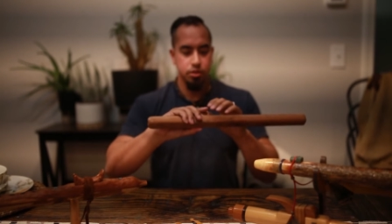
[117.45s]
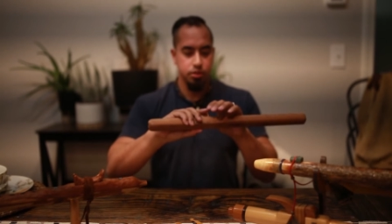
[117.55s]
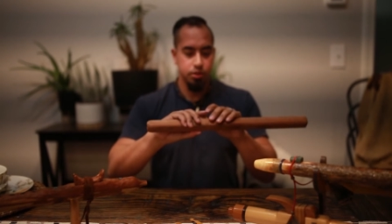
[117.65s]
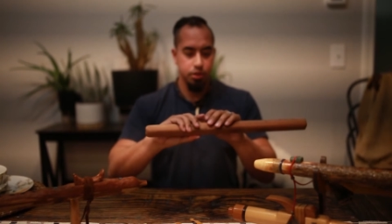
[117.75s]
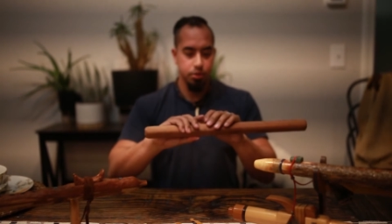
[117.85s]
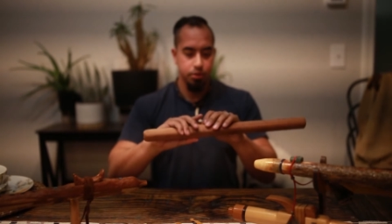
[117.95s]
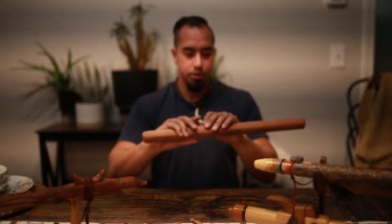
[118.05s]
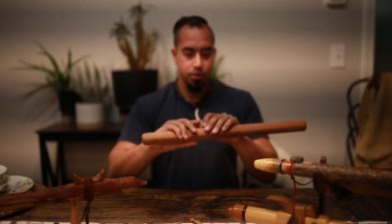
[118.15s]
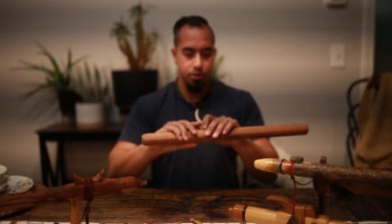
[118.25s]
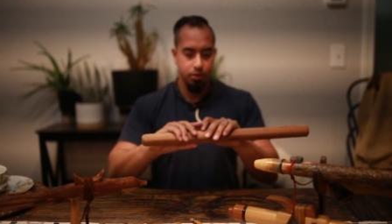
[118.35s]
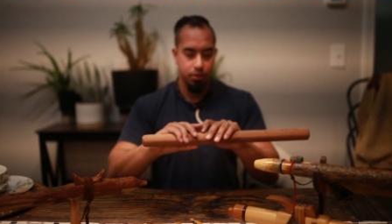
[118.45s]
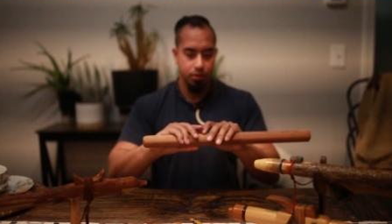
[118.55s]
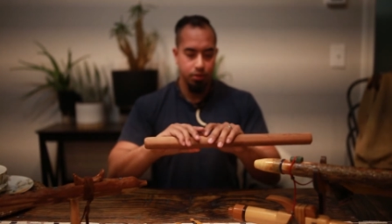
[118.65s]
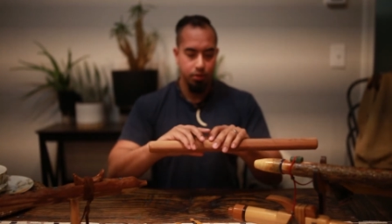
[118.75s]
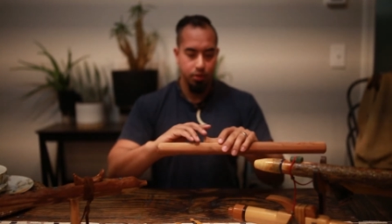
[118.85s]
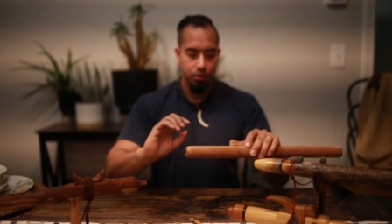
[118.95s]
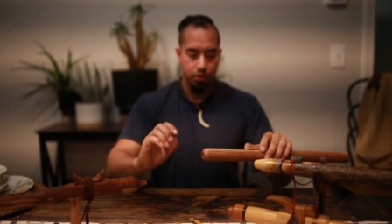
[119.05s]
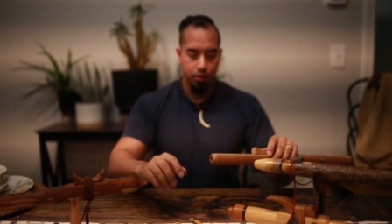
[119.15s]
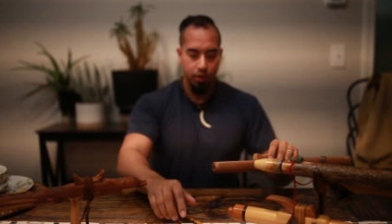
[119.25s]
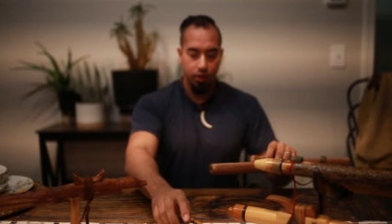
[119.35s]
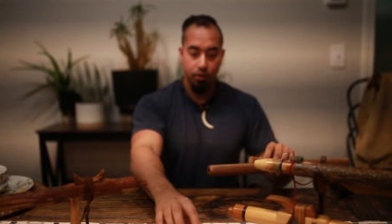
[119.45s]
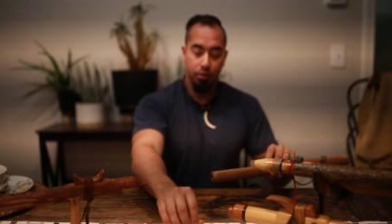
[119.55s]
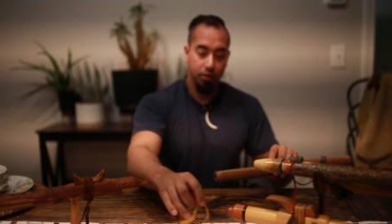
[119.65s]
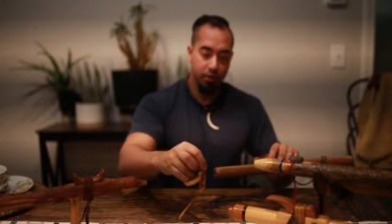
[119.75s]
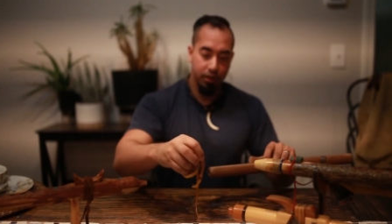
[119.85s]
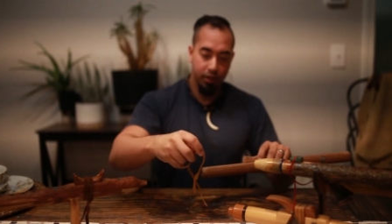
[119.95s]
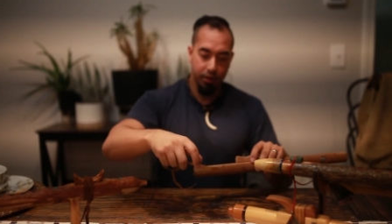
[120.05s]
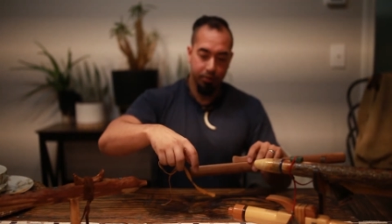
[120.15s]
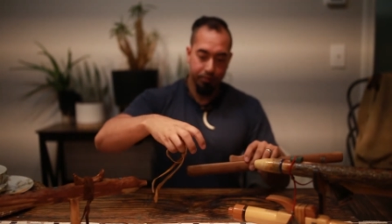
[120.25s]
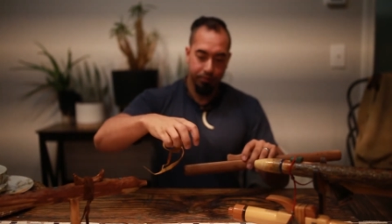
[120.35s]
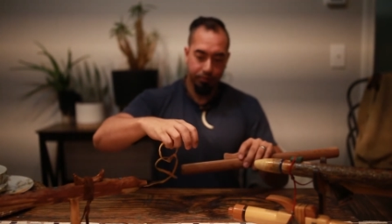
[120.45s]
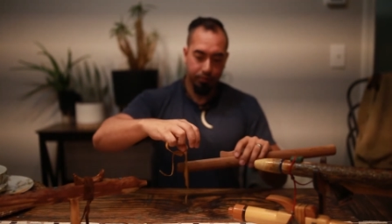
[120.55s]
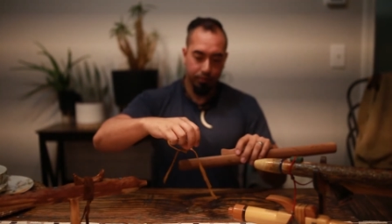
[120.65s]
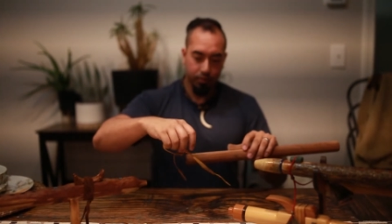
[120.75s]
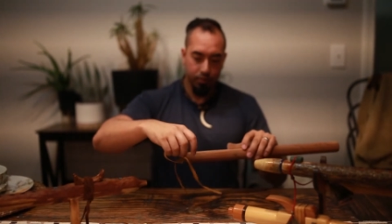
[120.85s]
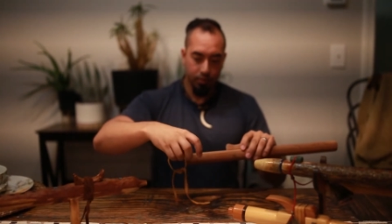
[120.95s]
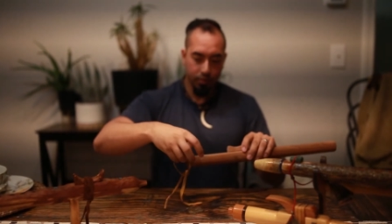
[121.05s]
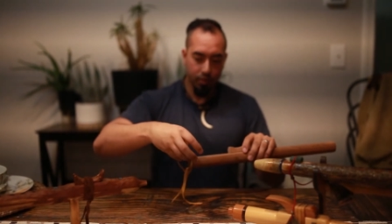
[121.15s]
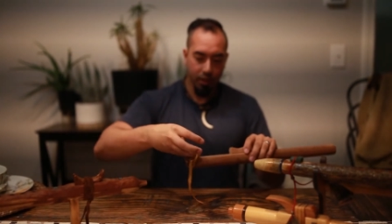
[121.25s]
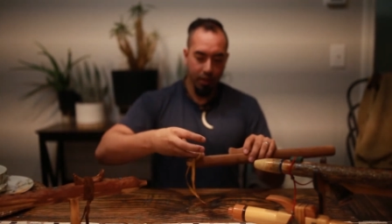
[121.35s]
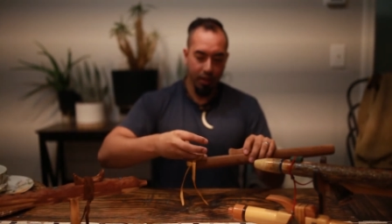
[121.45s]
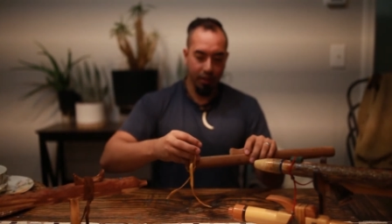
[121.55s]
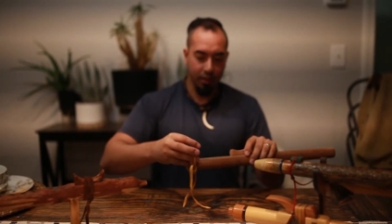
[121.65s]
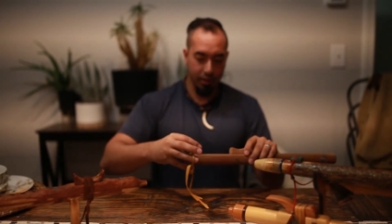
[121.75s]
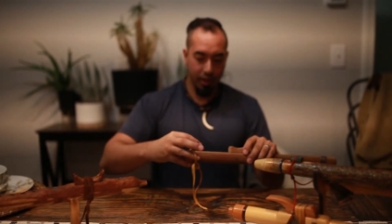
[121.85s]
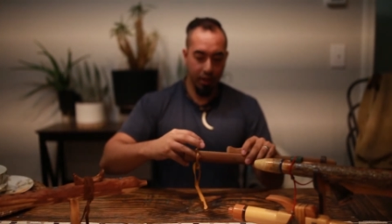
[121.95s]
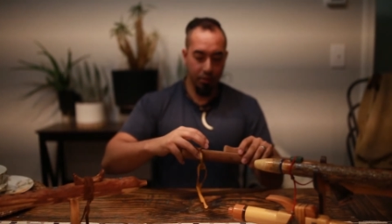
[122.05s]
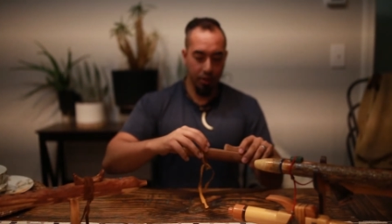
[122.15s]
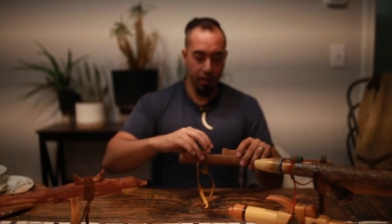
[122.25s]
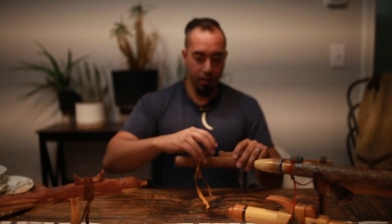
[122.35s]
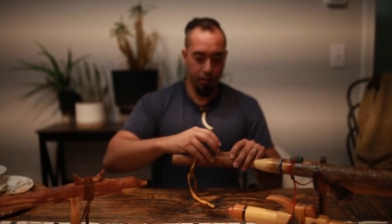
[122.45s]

So, in order to get the sound right,